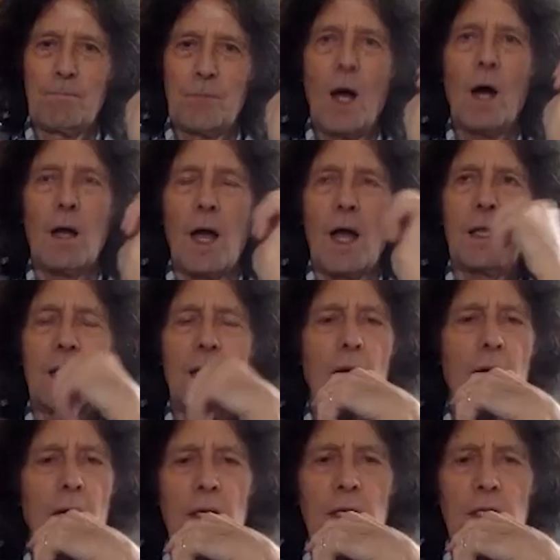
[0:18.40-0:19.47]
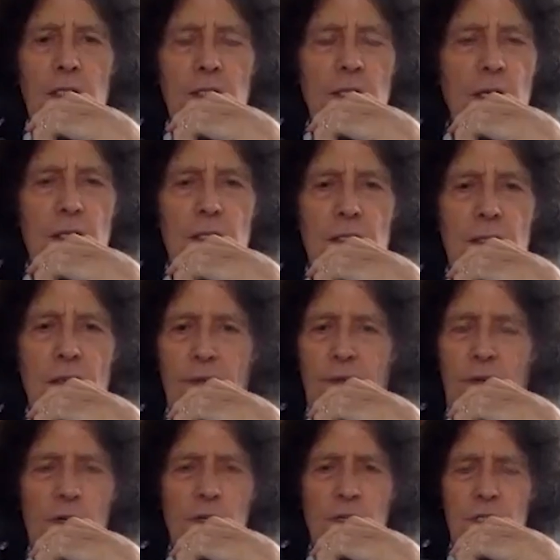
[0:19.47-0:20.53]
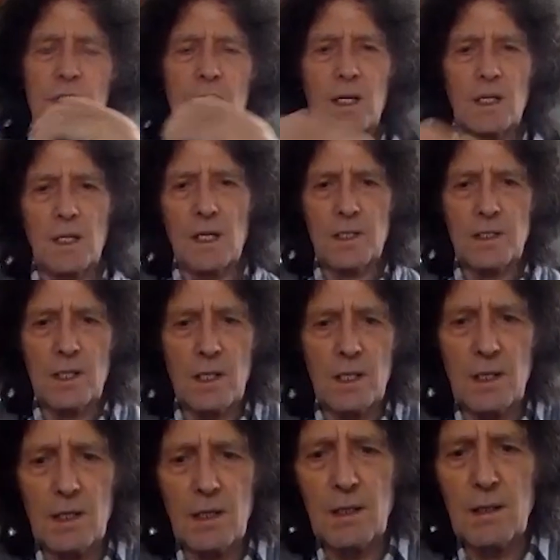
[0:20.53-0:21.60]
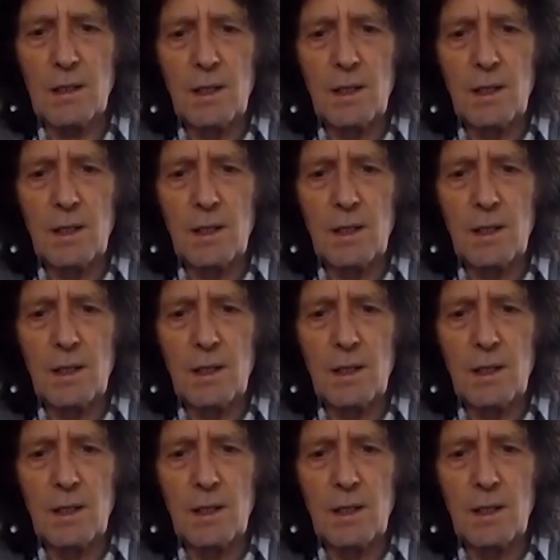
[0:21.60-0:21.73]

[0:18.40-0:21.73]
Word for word: Uh, yeah, it's it's of course it's uh